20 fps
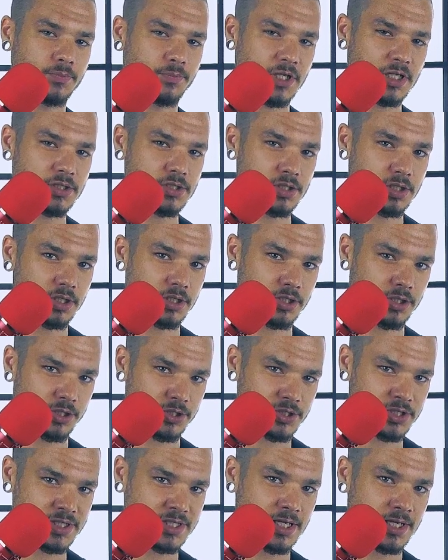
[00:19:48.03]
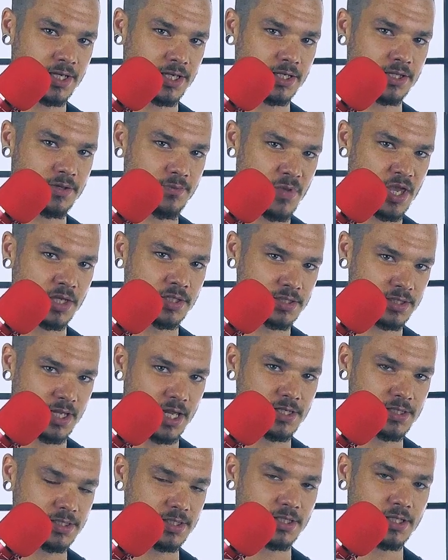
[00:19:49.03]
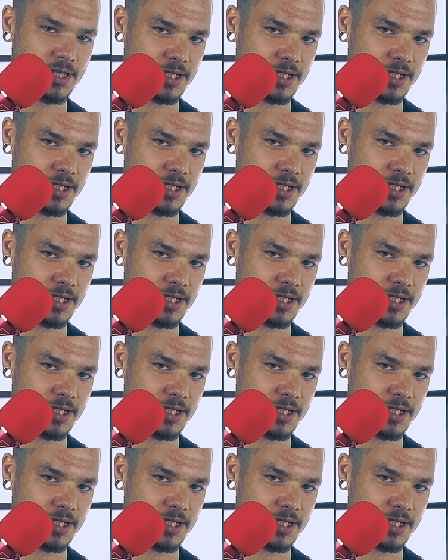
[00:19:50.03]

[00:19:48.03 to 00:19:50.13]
Means you're sitting in the mix nicely